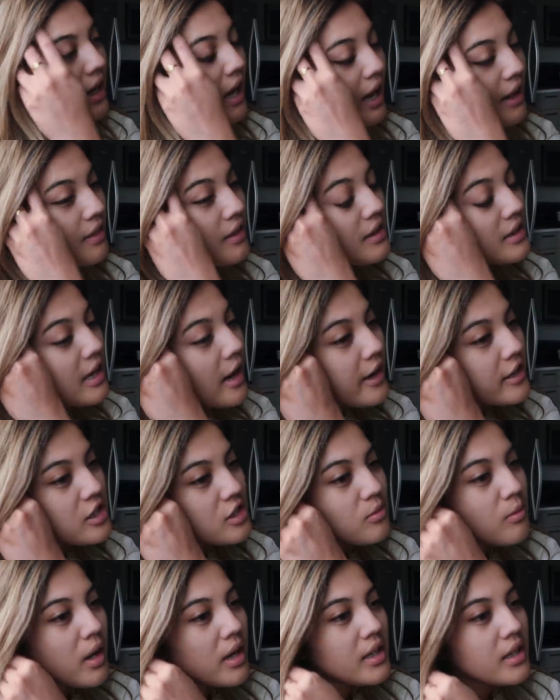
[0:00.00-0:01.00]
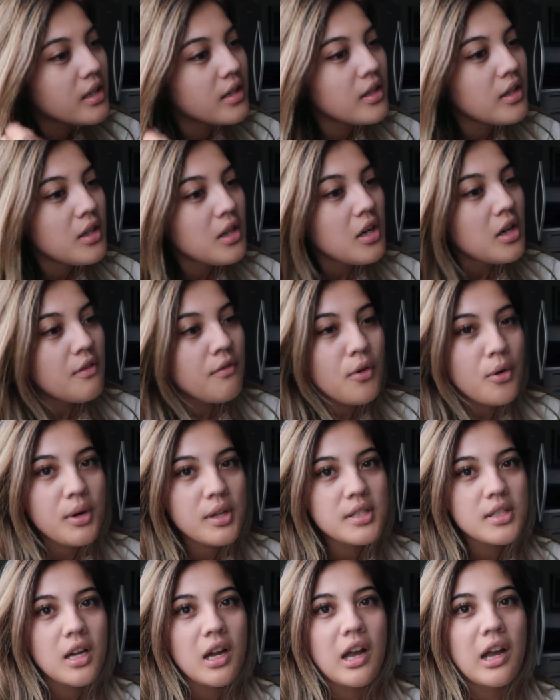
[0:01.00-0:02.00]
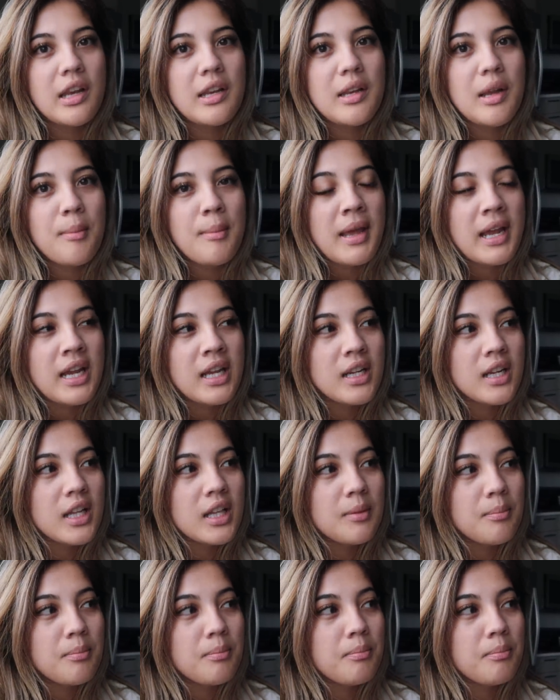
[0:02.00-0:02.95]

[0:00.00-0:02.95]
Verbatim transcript: I think now I just want to focus on making it